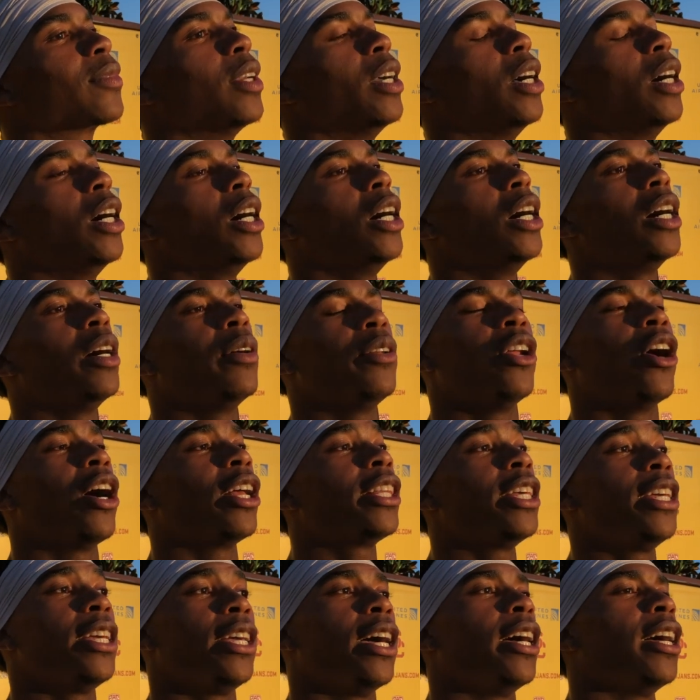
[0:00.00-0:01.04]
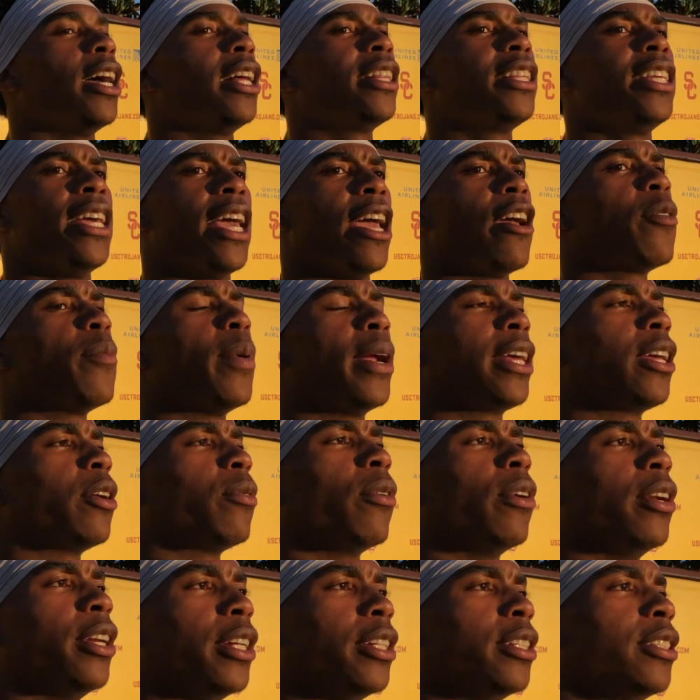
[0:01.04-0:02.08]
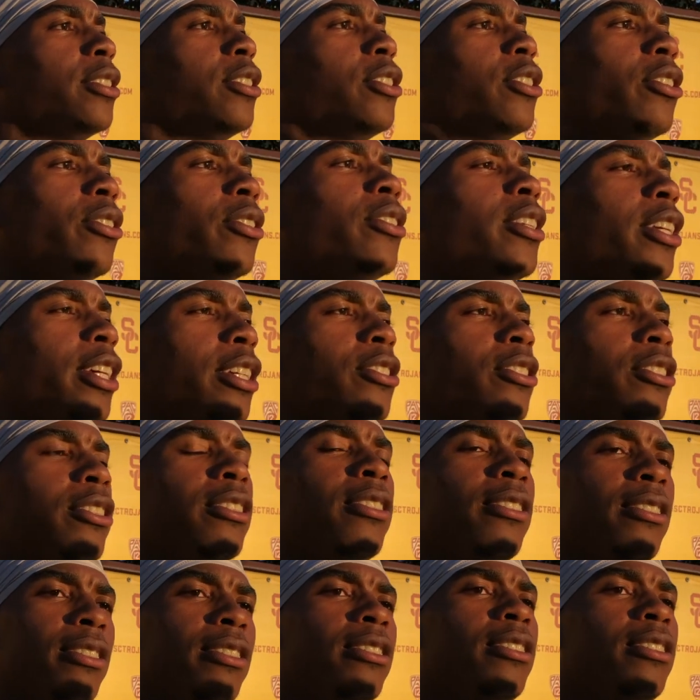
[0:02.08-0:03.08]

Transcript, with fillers: though? Uh, no, I think I, I think everybody can run it. So yes, yeah, sir.